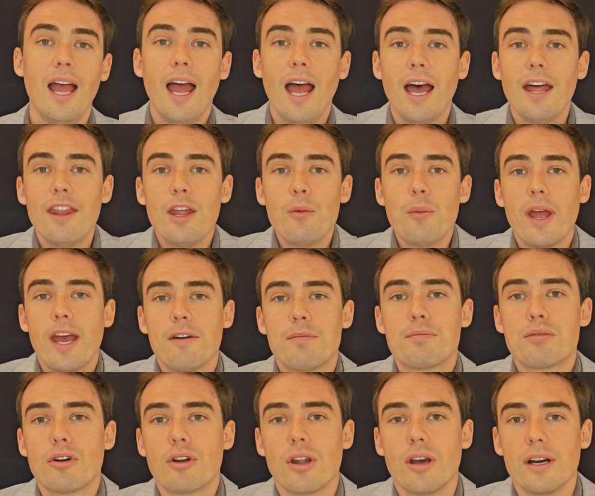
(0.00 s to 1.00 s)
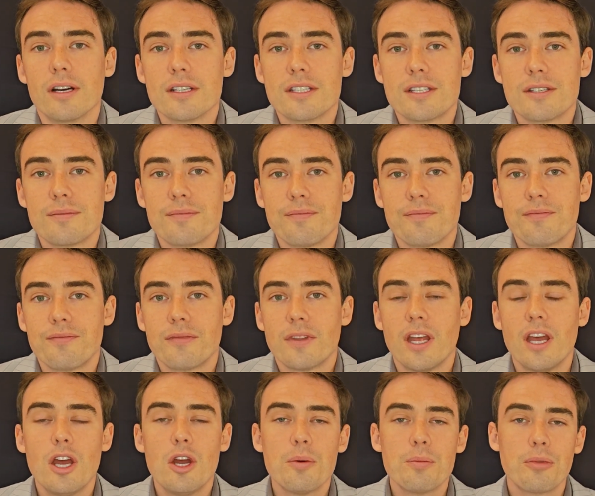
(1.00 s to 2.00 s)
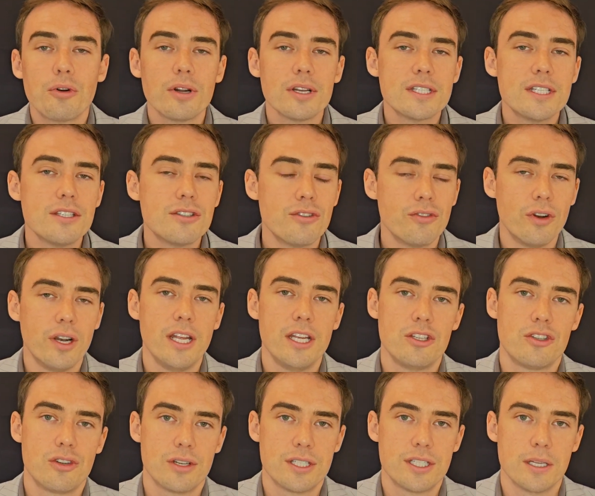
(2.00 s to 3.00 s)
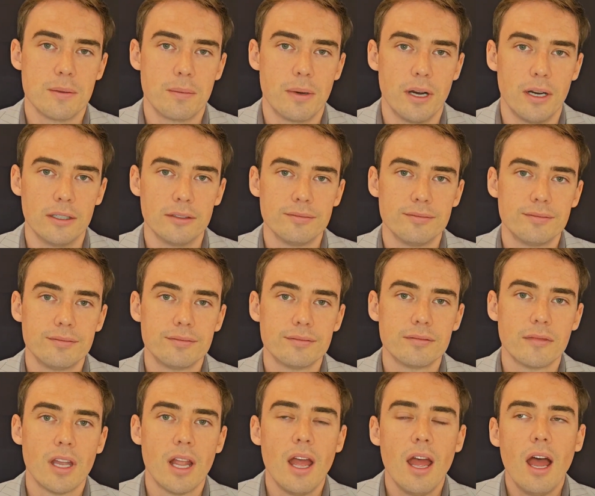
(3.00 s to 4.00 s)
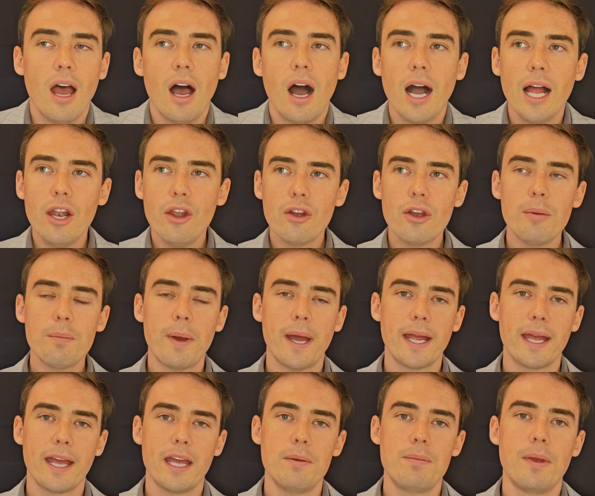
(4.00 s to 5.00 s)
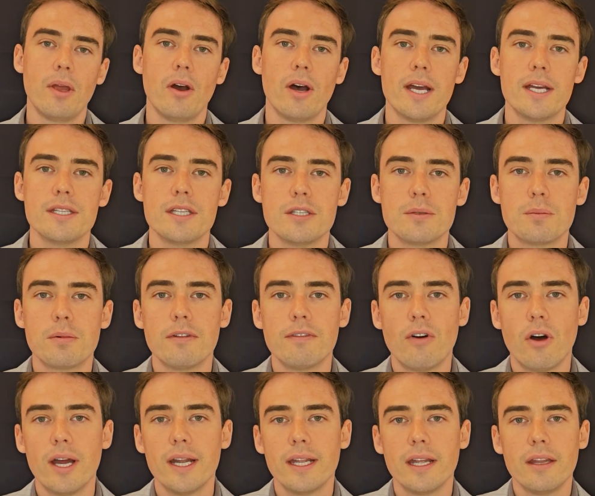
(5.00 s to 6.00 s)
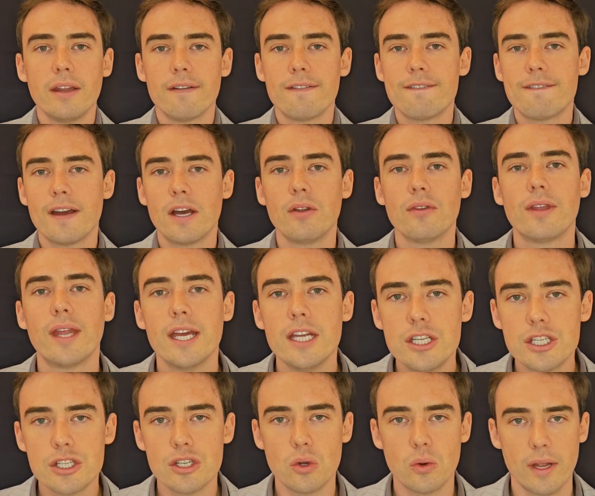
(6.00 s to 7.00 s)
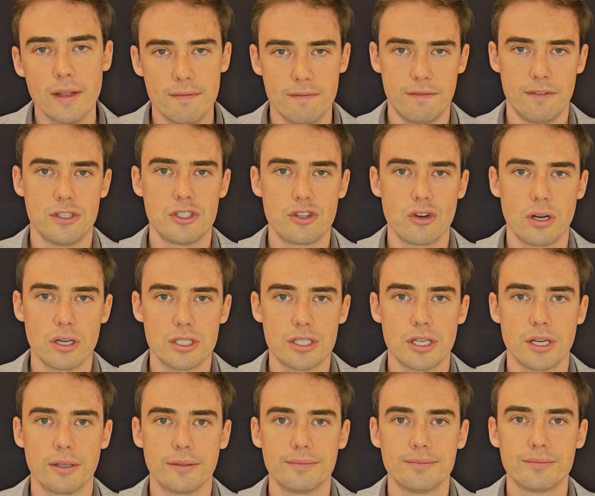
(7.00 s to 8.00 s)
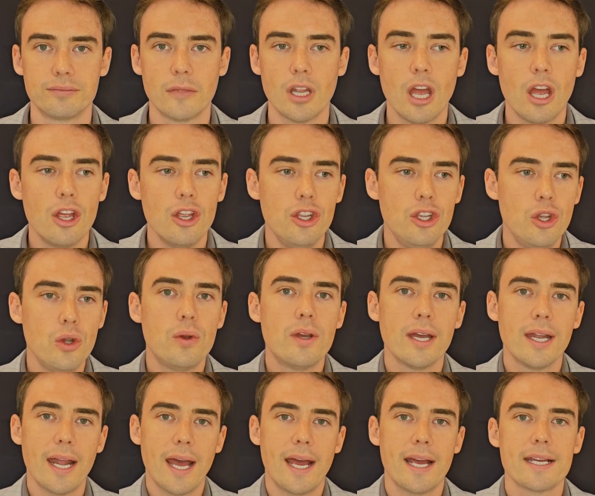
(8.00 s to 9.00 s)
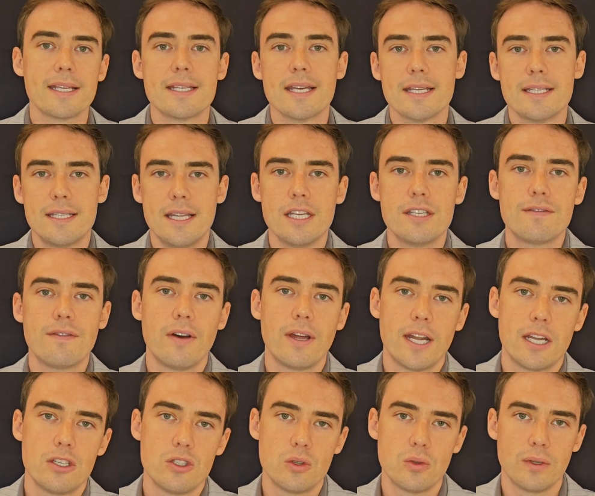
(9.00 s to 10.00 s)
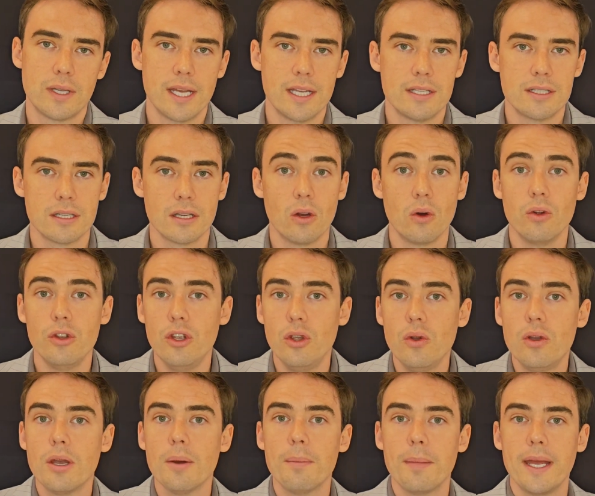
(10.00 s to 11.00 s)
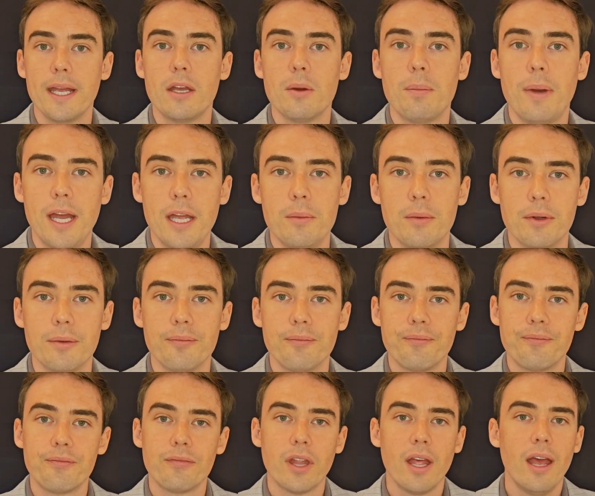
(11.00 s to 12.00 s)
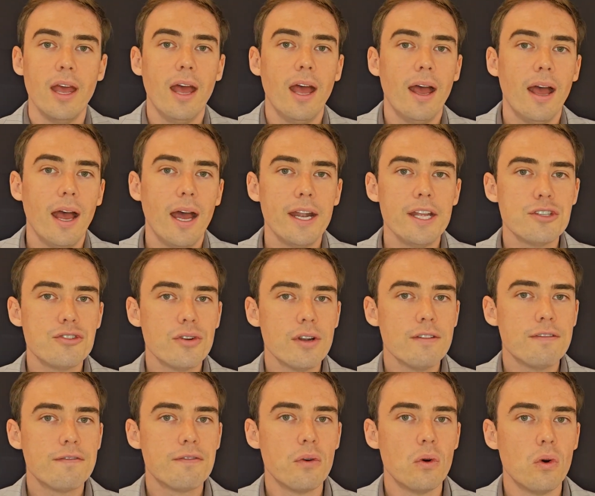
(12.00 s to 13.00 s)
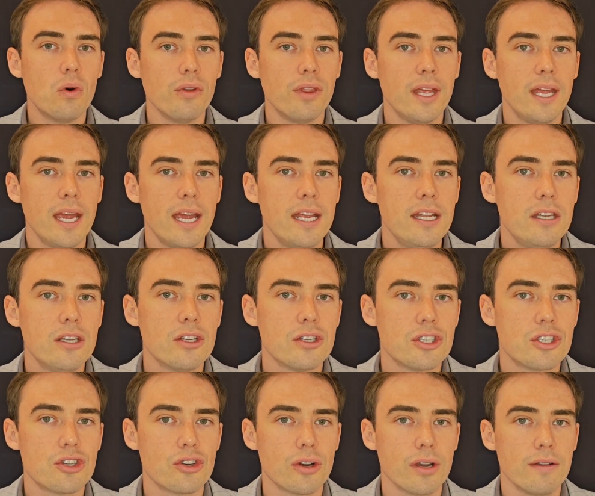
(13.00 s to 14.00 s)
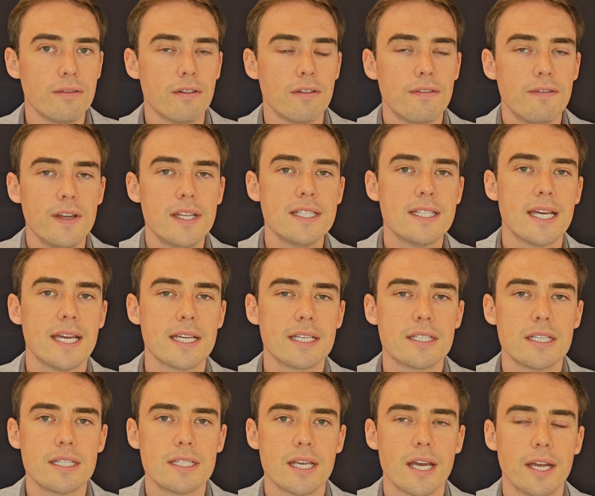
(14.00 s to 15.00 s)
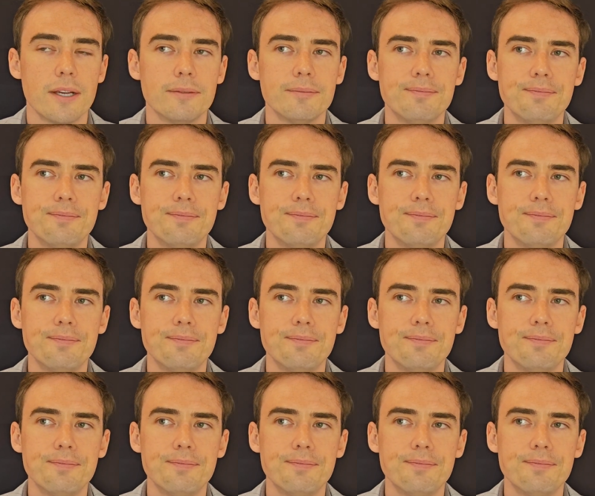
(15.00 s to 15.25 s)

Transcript: And then we have products. Products is the really interesting part. I look at bank APIs as providing the foundational infrastructure. You can access this financial data or you can make a payment. And it's really for the industry, for fintechs to say,